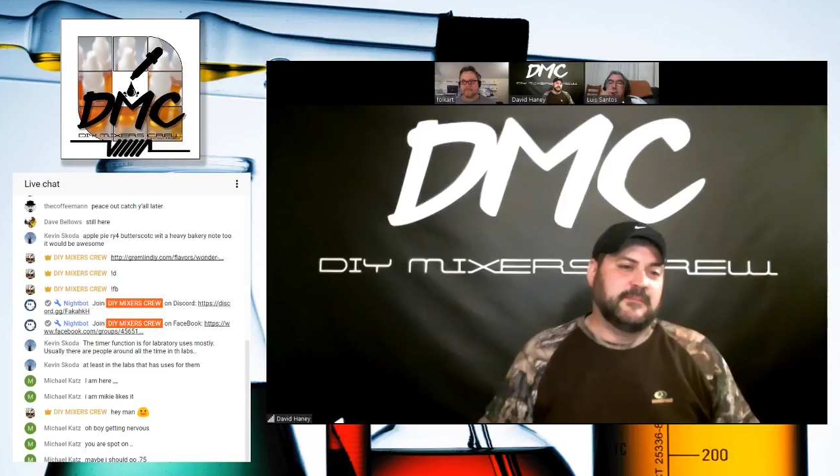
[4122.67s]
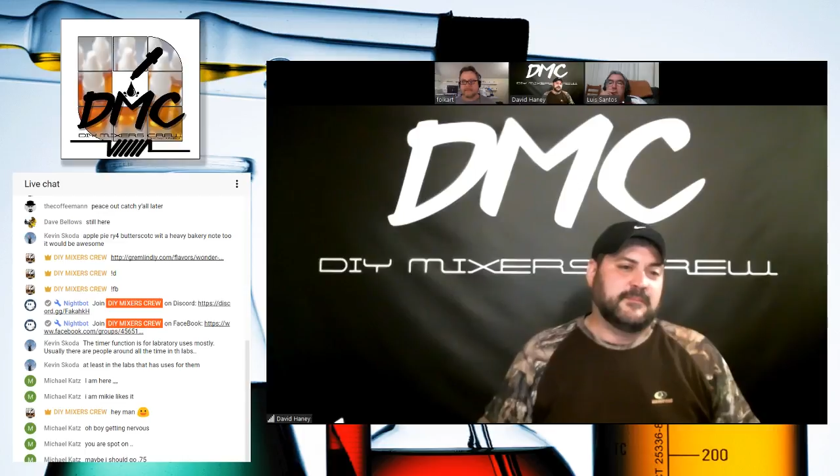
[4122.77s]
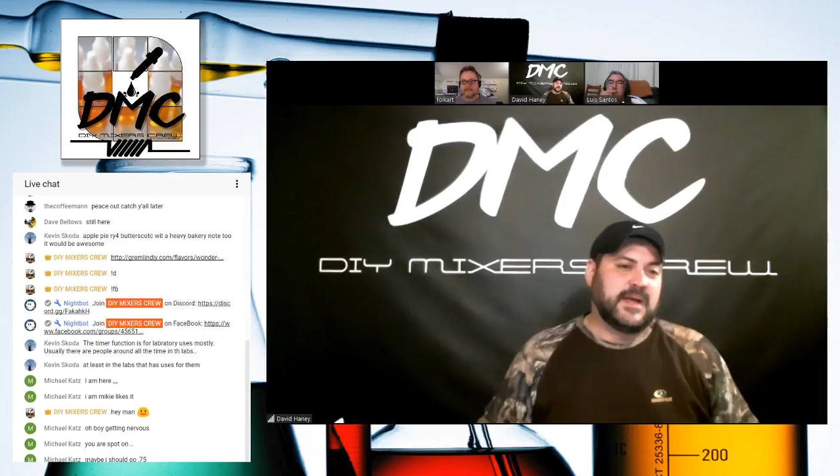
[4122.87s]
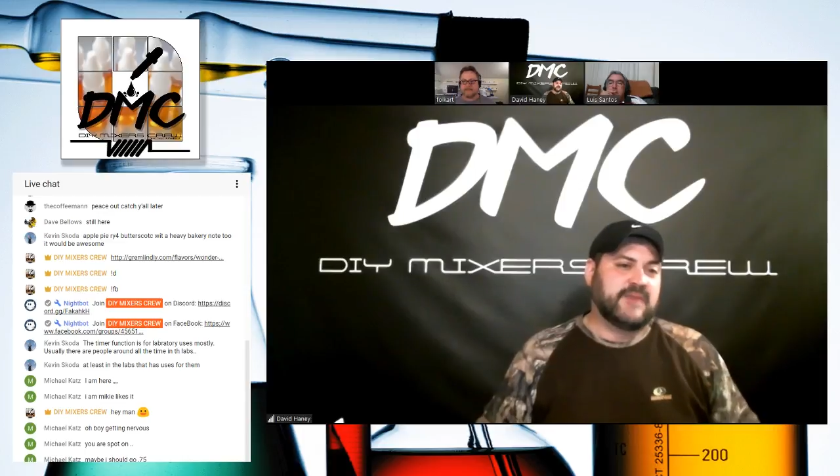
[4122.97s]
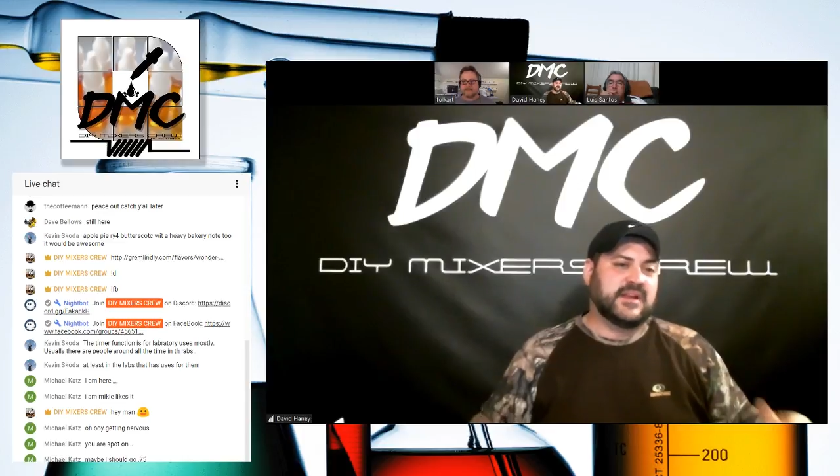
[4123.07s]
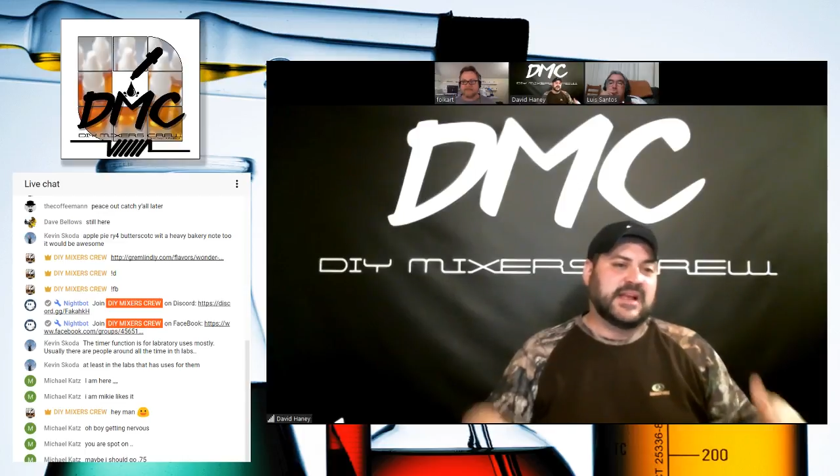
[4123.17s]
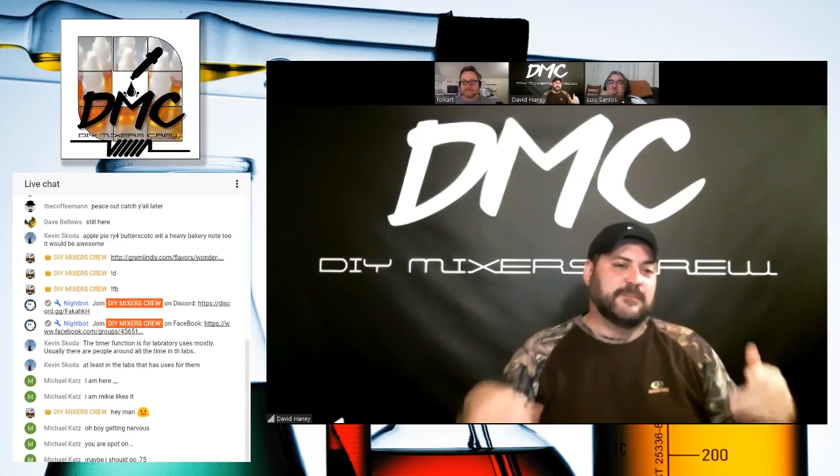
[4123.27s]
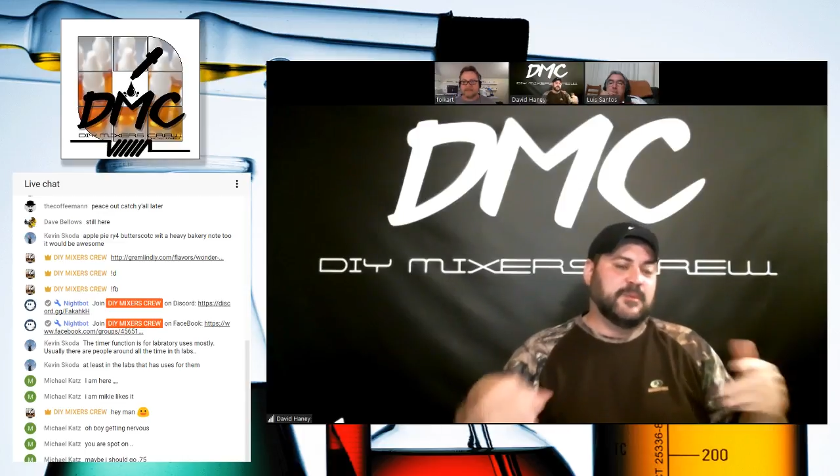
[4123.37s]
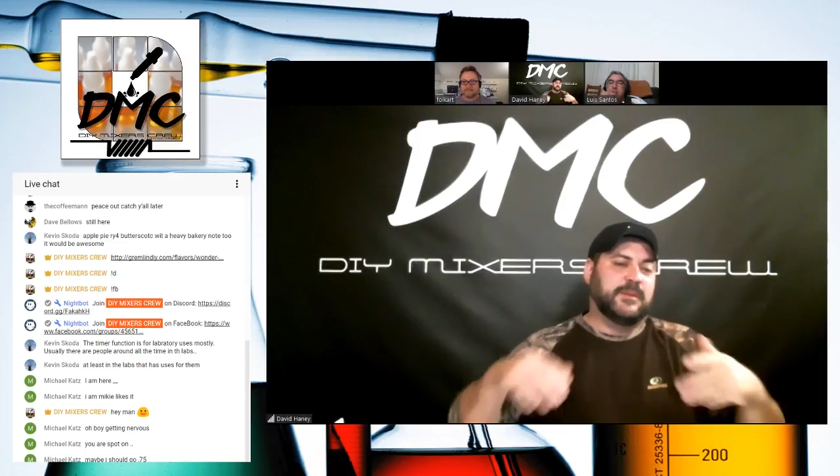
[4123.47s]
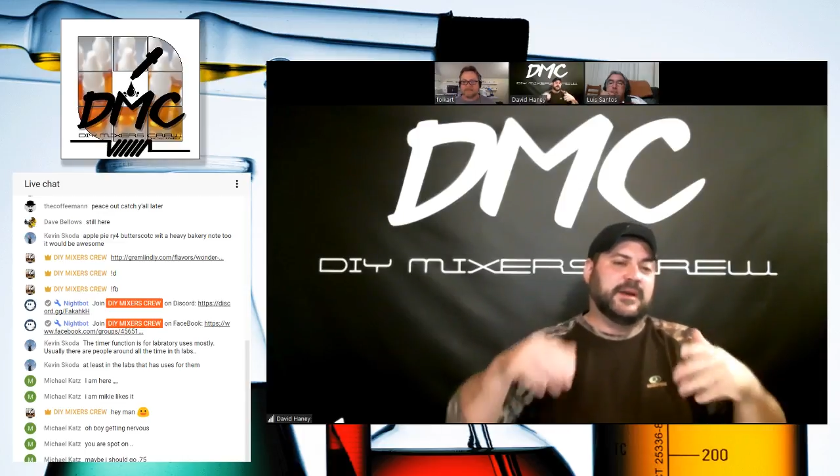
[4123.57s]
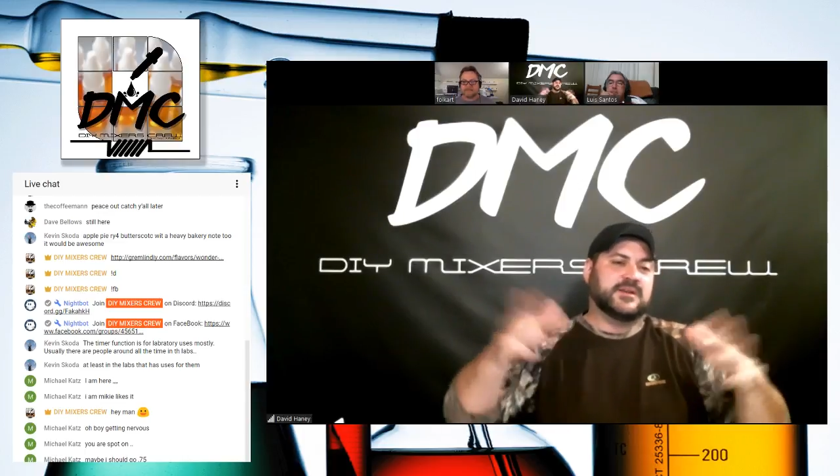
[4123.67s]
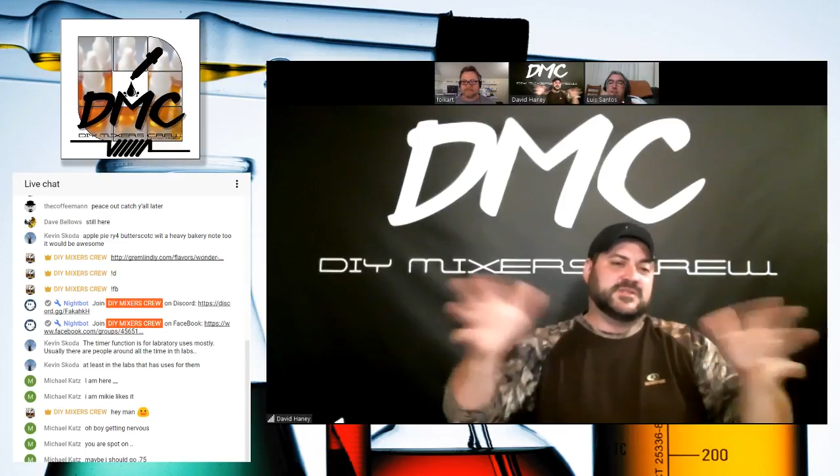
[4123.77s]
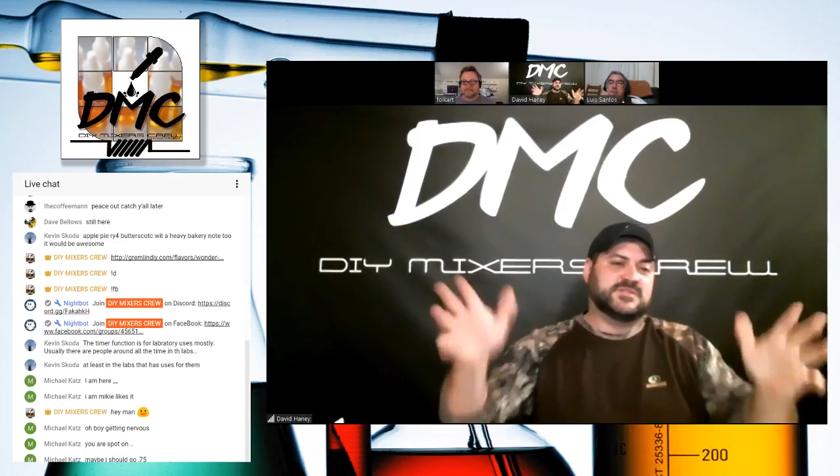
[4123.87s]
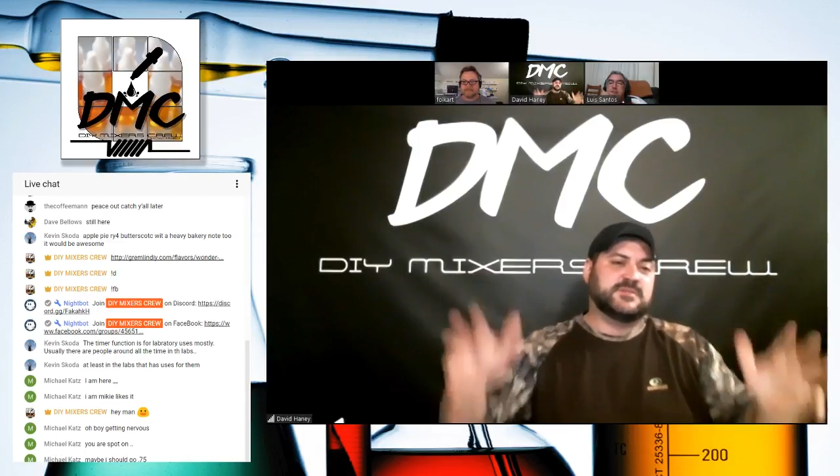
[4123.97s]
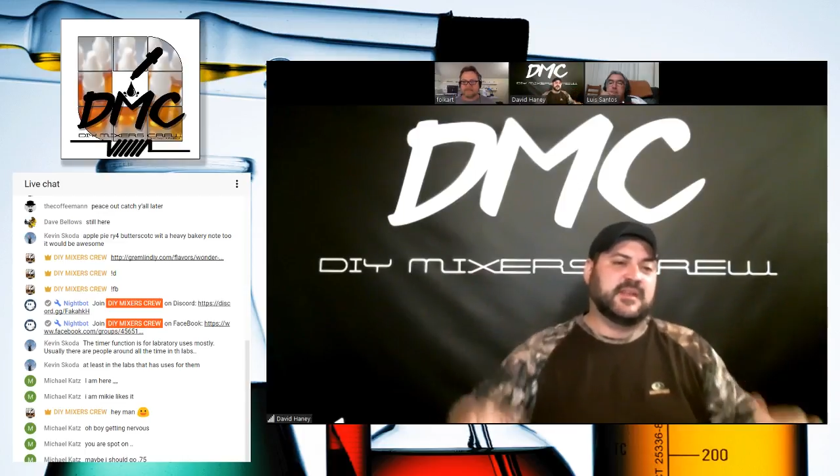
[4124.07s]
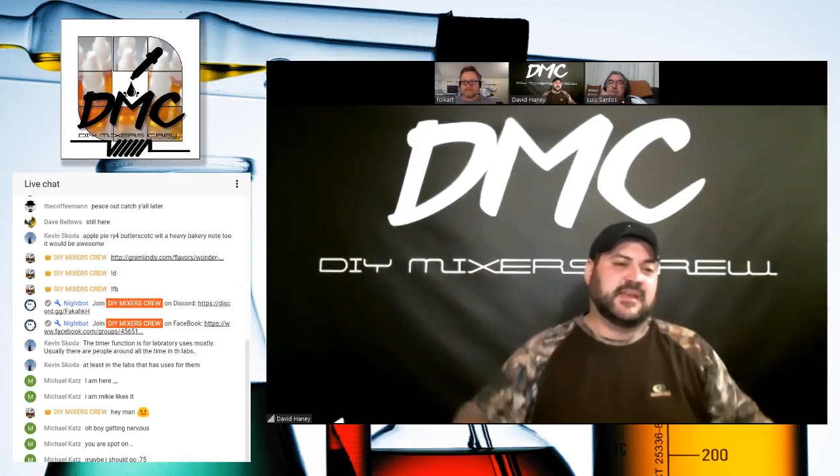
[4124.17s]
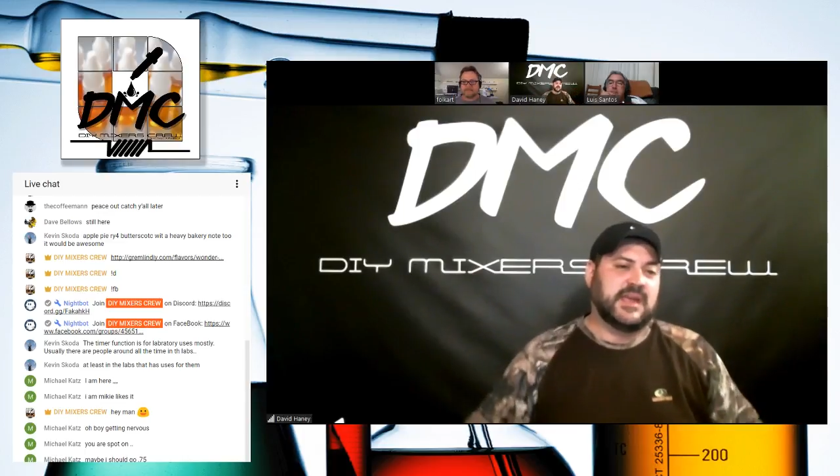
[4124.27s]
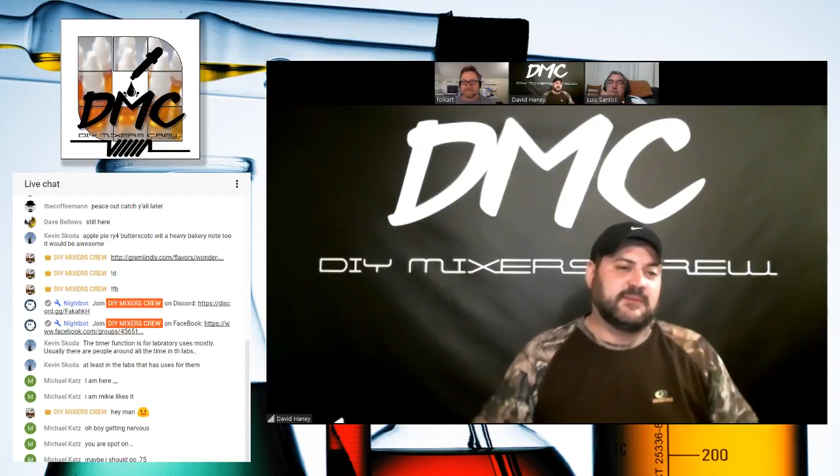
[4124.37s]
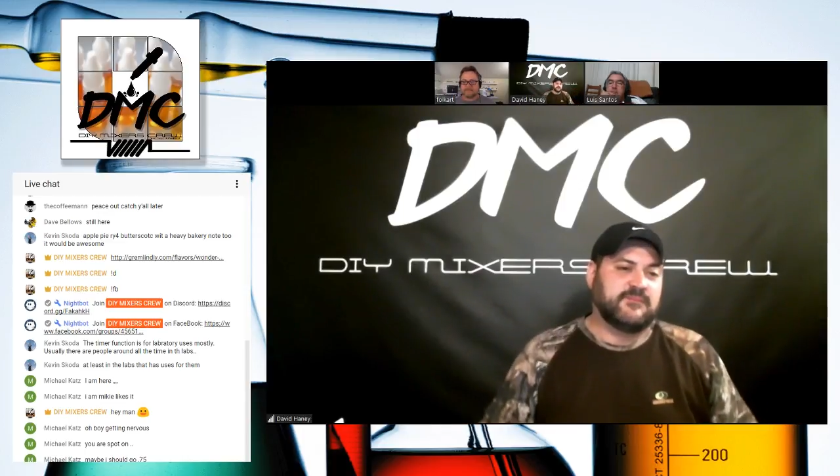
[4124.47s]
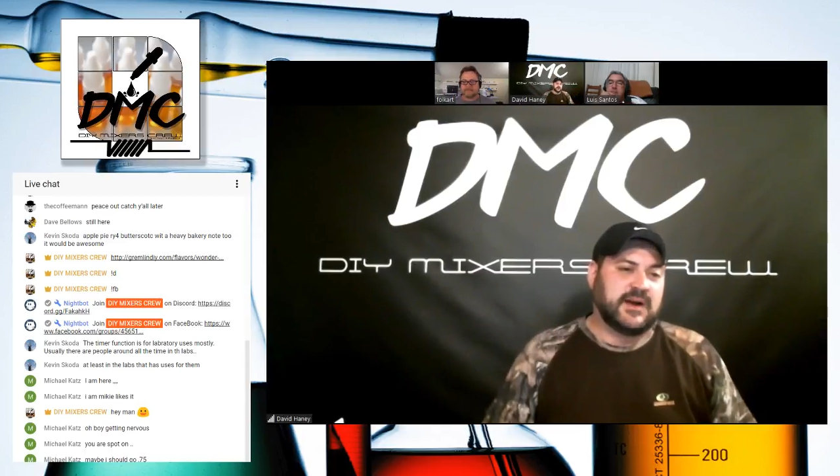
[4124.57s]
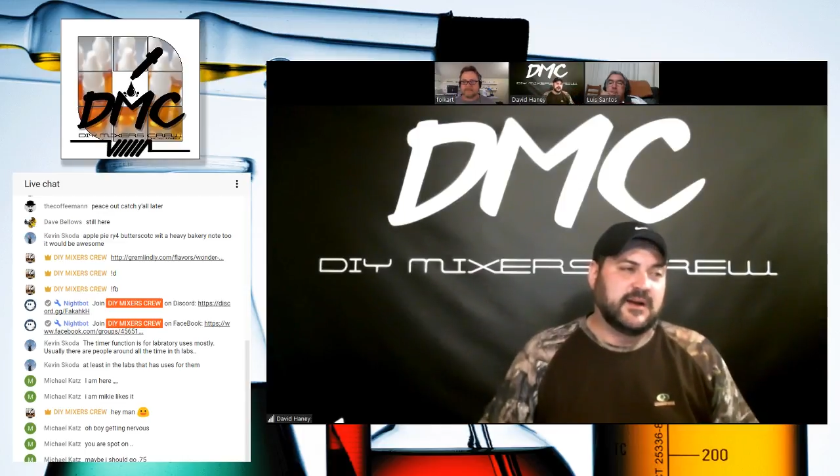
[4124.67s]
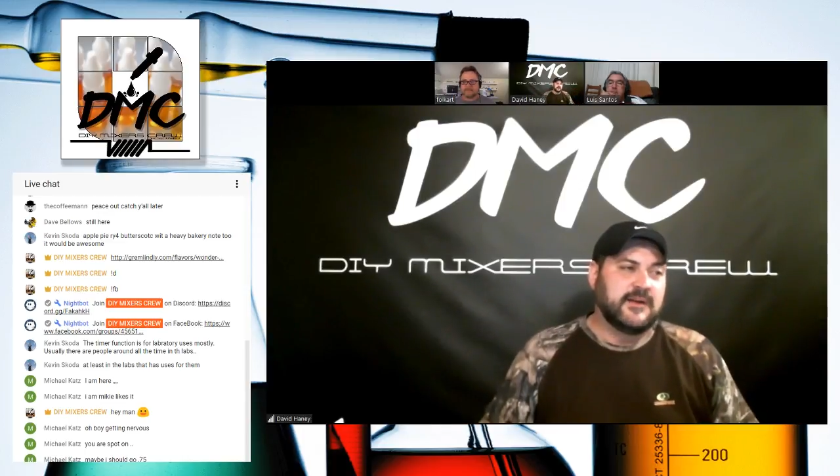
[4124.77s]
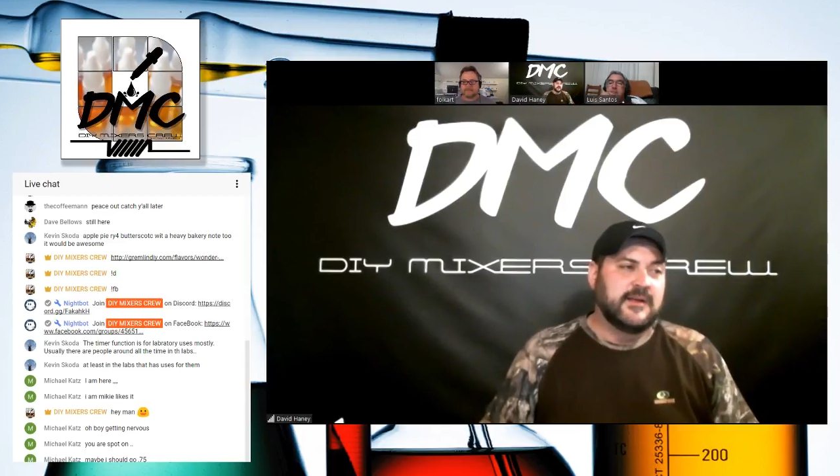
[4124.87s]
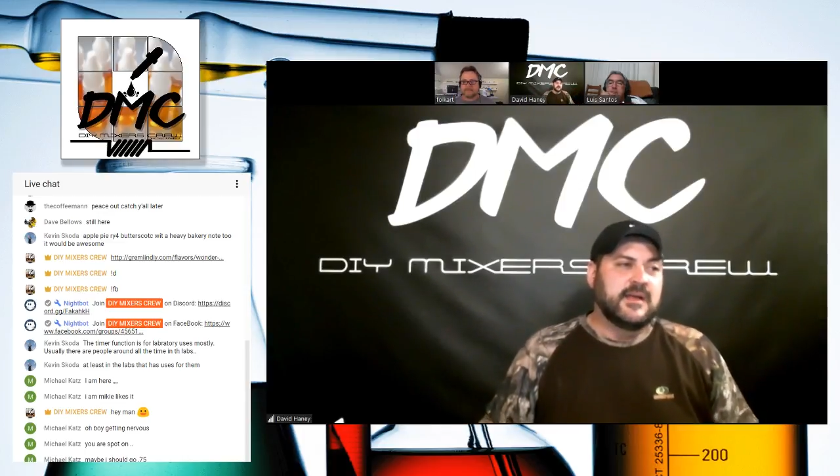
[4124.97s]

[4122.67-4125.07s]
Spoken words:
having a couple beers, you smell like campfire,